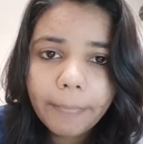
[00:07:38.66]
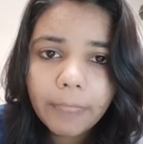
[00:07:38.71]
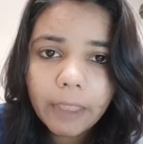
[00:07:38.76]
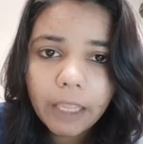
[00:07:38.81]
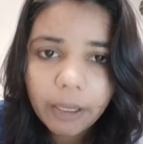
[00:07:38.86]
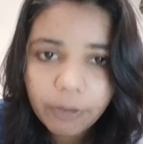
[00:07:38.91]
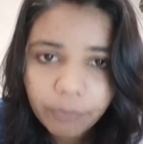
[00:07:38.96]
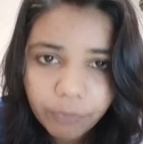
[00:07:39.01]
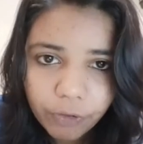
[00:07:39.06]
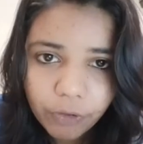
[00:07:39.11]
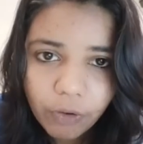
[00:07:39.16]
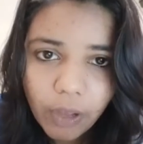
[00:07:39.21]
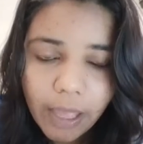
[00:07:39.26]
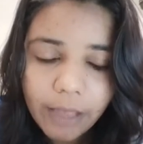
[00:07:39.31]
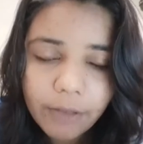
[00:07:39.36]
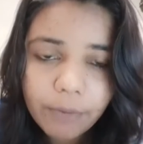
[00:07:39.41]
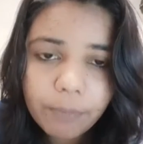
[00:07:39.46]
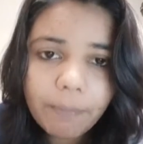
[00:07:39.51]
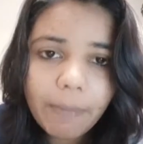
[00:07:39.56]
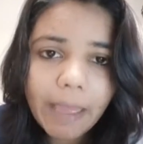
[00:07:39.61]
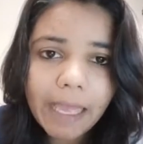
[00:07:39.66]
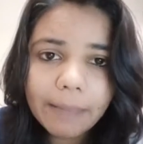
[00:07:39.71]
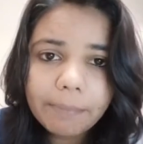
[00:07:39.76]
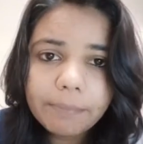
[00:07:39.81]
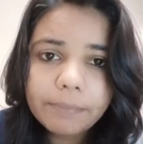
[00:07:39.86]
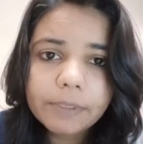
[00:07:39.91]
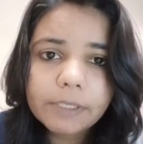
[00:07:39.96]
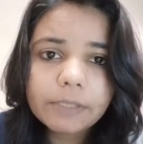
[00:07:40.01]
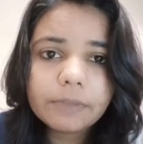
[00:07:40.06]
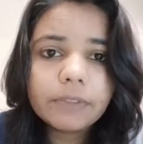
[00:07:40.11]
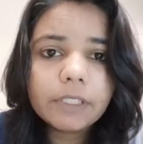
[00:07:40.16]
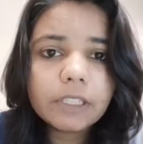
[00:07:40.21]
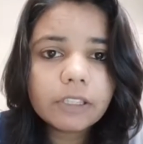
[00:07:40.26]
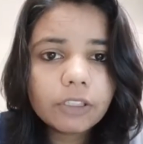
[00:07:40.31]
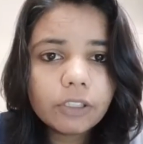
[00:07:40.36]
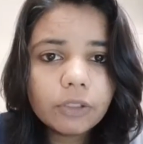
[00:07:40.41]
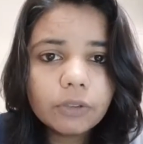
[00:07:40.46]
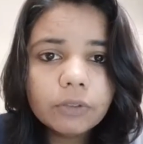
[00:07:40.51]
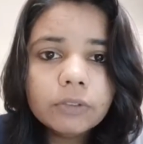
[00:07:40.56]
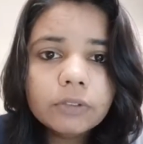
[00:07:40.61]
if you have maps
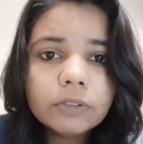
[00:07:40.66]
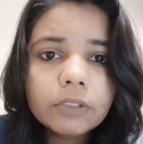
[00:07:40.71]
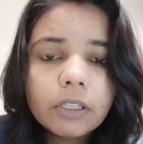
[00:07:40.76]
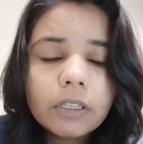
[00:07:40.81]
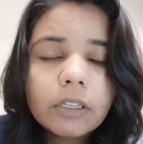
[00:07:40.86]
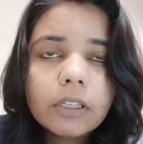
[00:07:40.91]
with you,